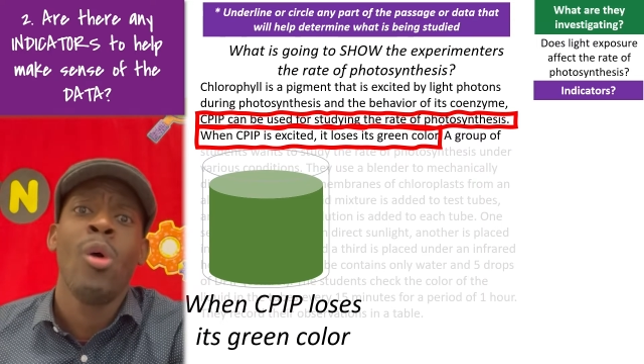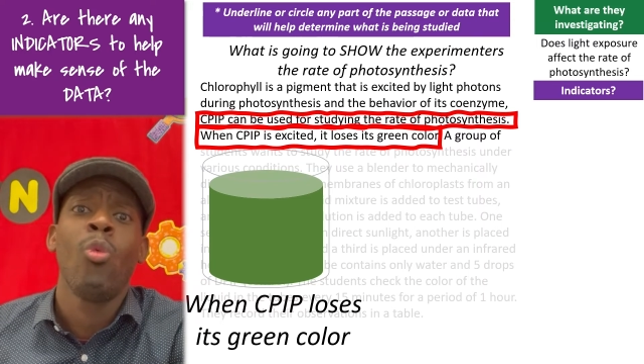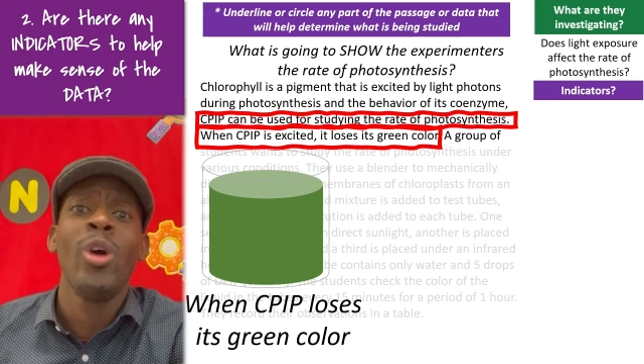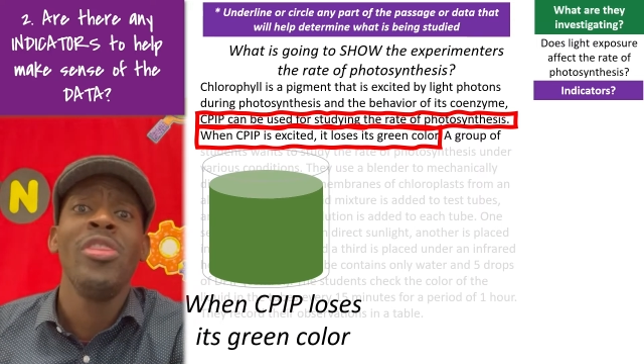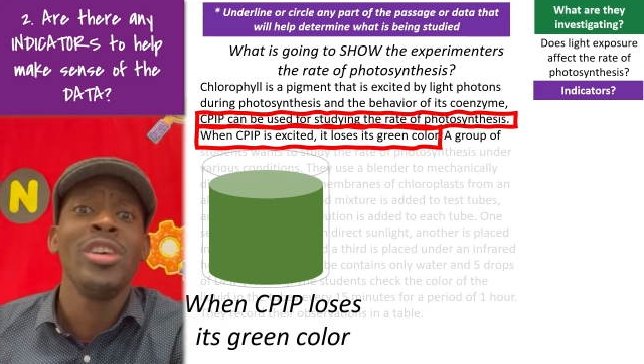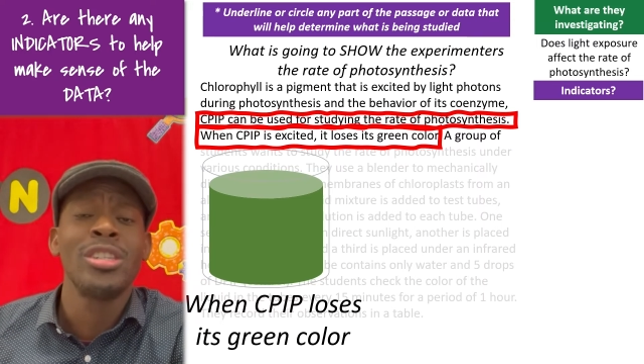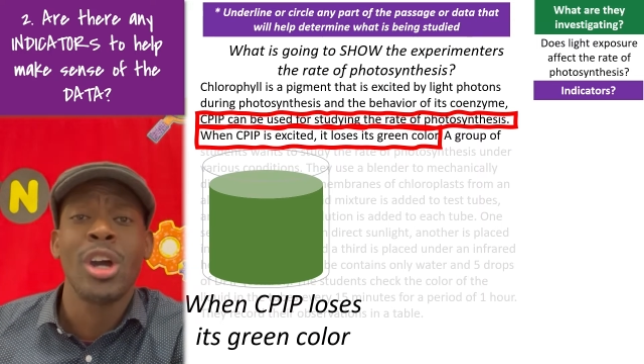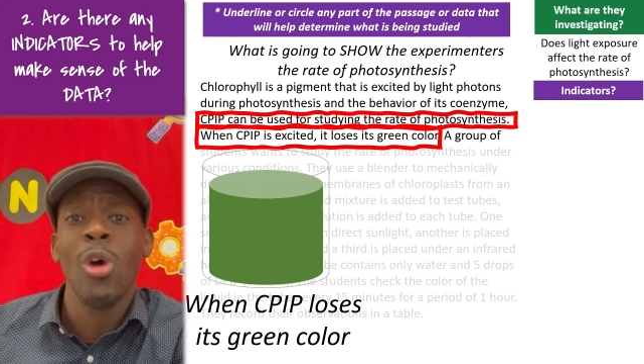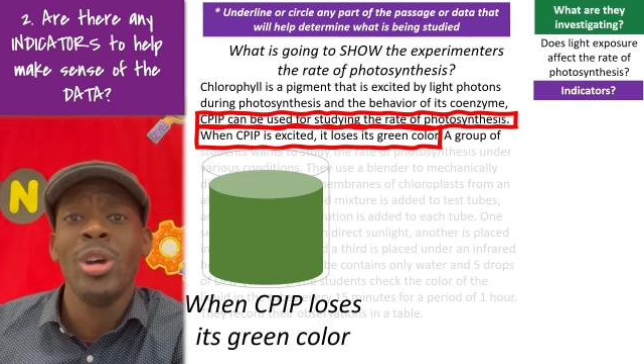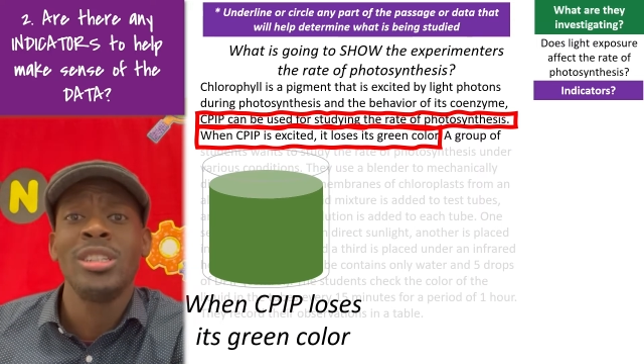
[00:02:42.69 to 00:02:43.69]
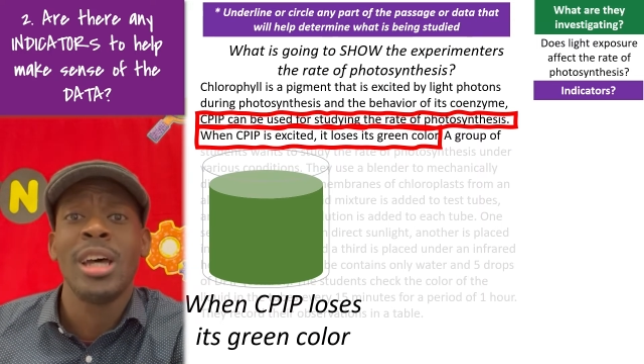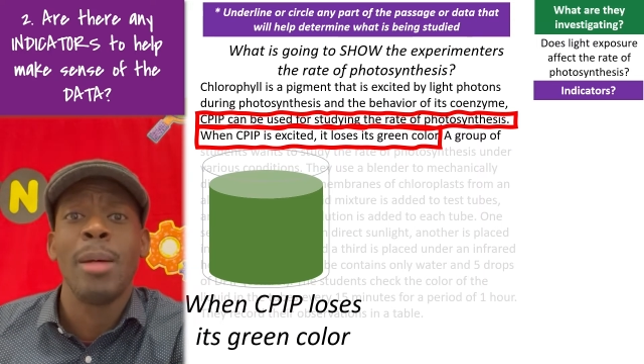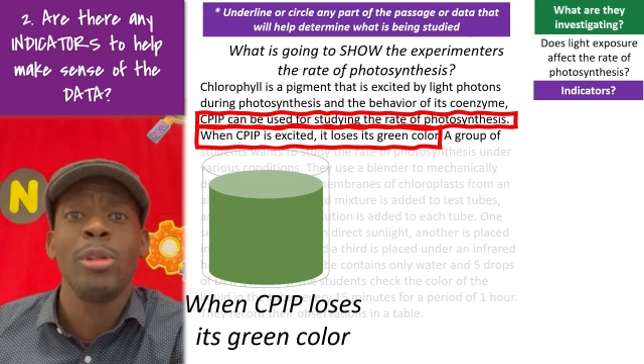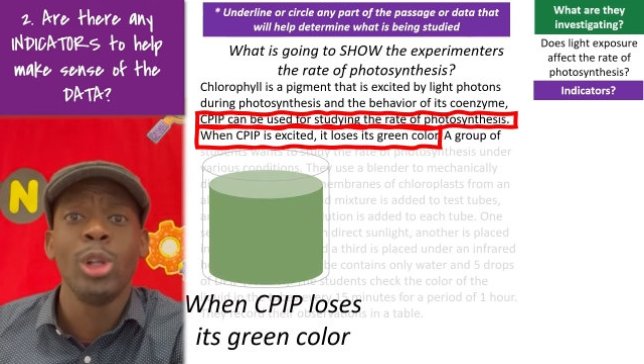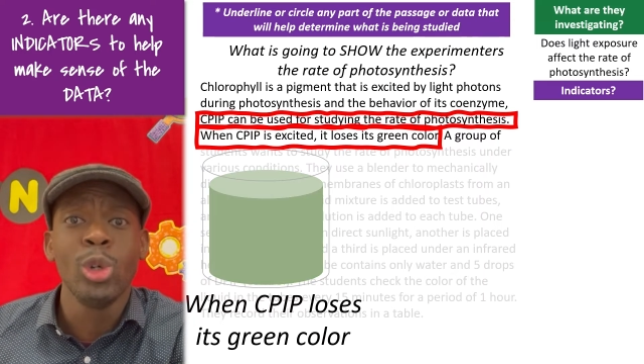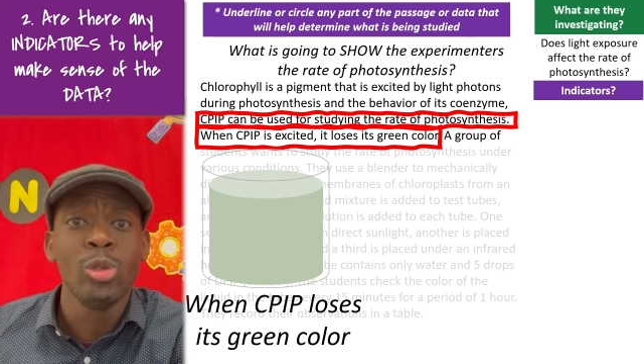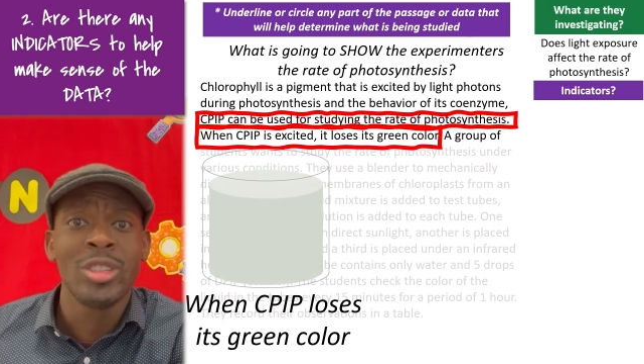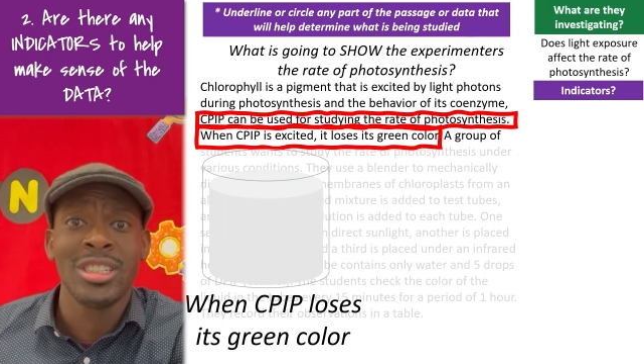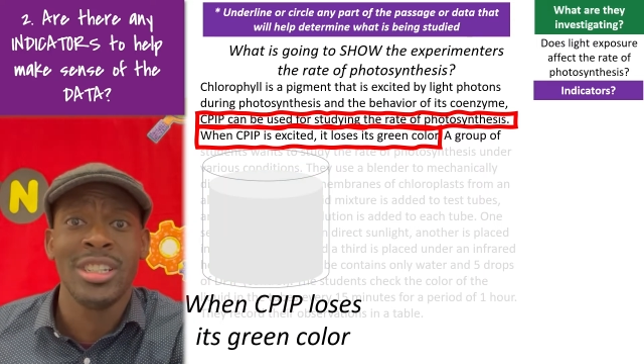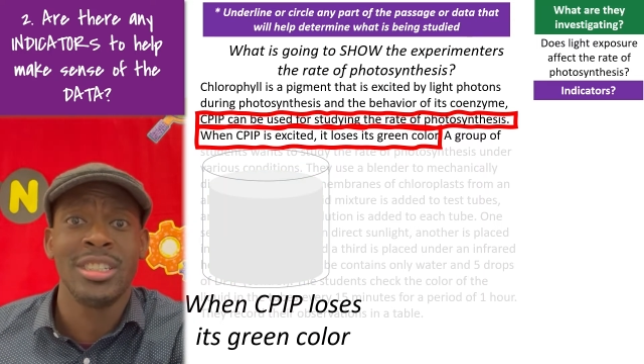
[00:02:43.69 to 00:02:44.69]
when this coenzyme
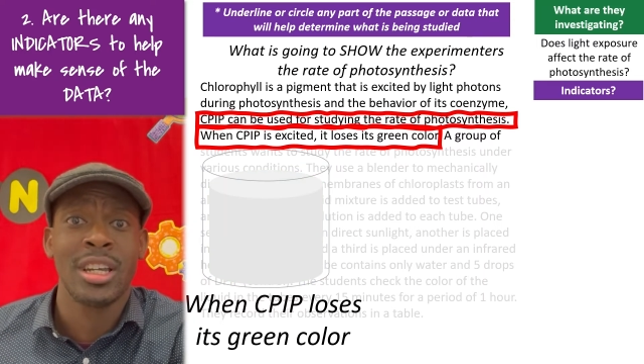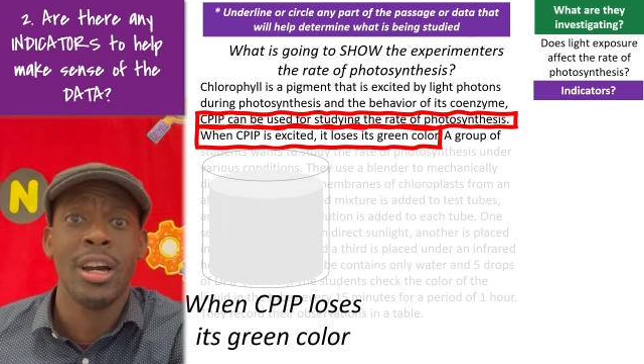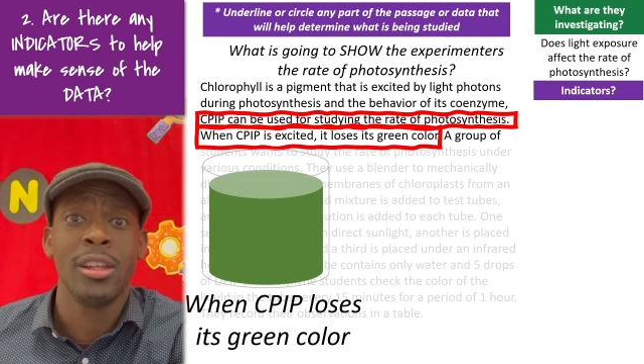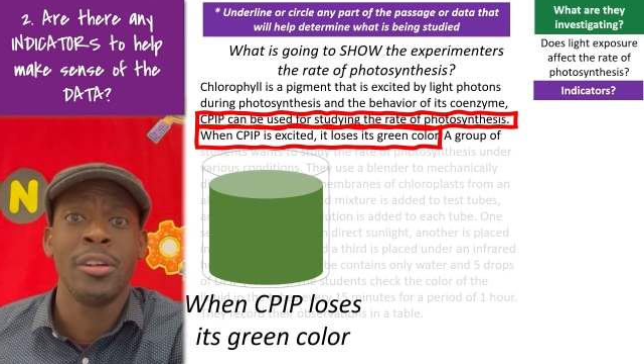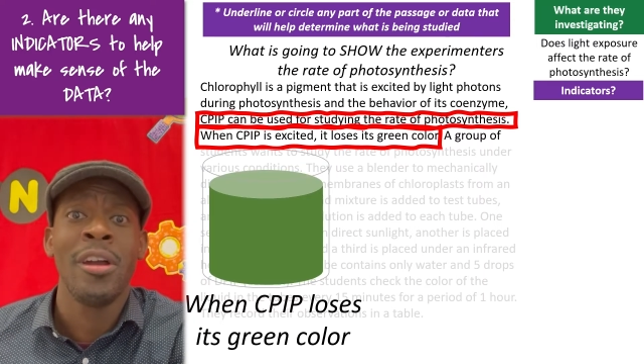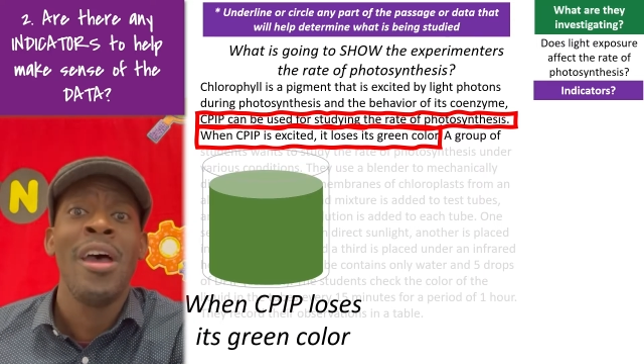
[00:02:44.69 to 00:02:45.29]
loses its color,